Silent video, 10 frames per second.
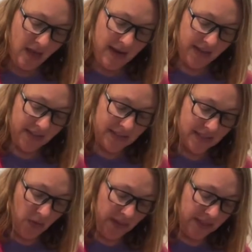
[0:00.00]
Now this is
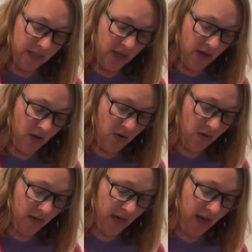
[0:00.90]
going to go
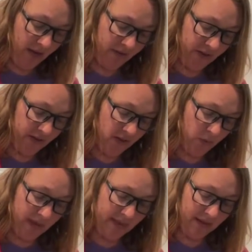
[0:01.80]
covered
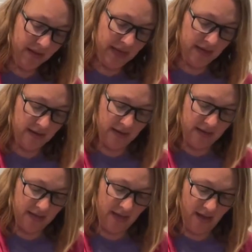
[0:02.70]
with the lid
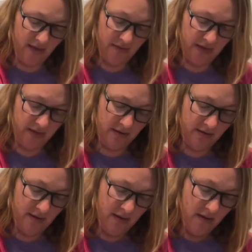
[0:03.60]
in the oven
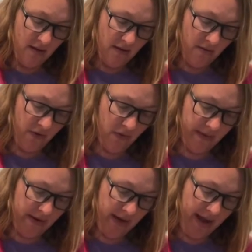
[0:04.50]
for
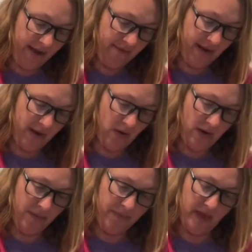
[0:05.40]
about a half an
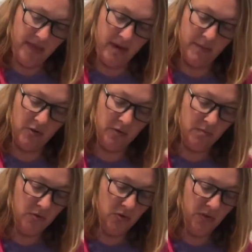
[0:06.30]
hour, and then I'm gonna
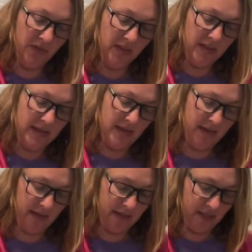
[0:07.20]
remove the lid
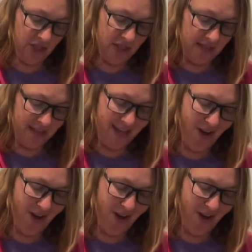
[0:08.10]
and let the cheese get